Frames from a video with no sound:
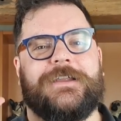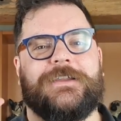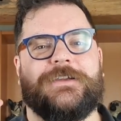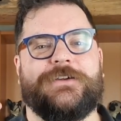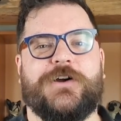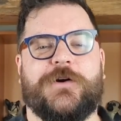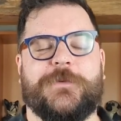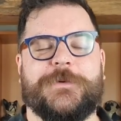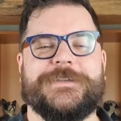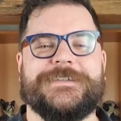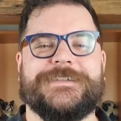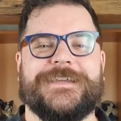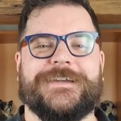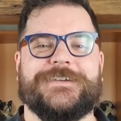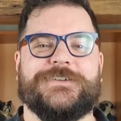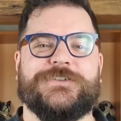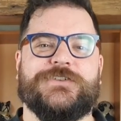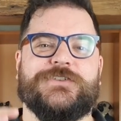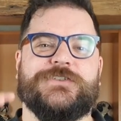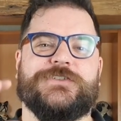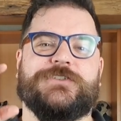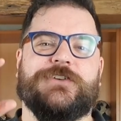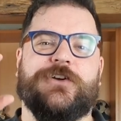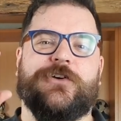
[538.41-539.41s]
the comment
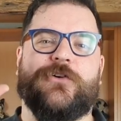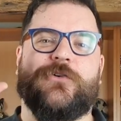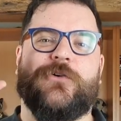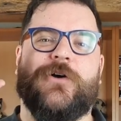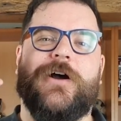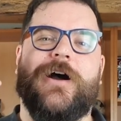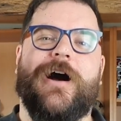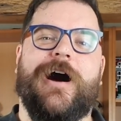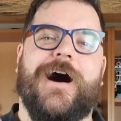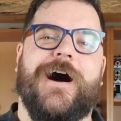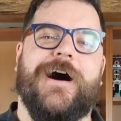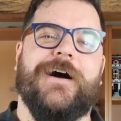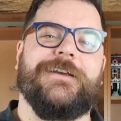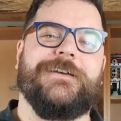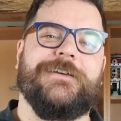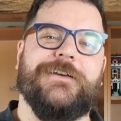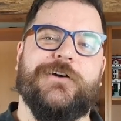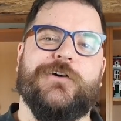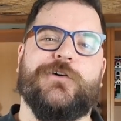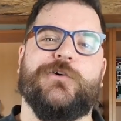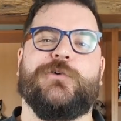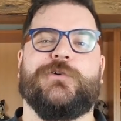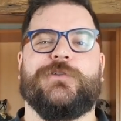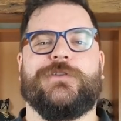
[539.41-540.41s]
section so I
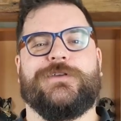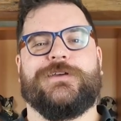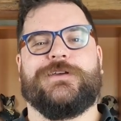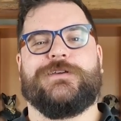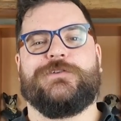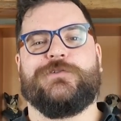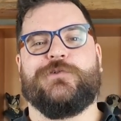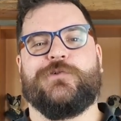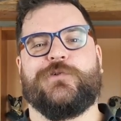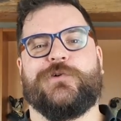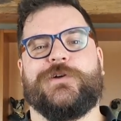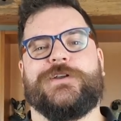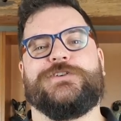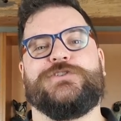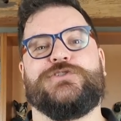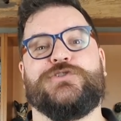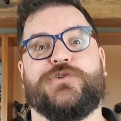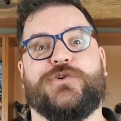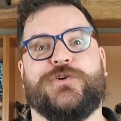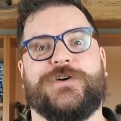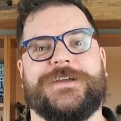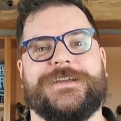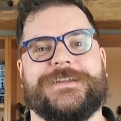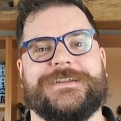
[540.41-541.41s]
know that you're
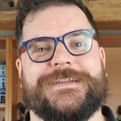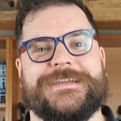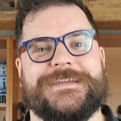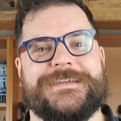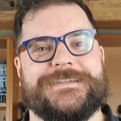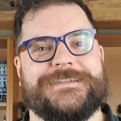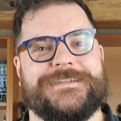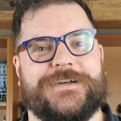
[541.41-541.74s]
enjoying these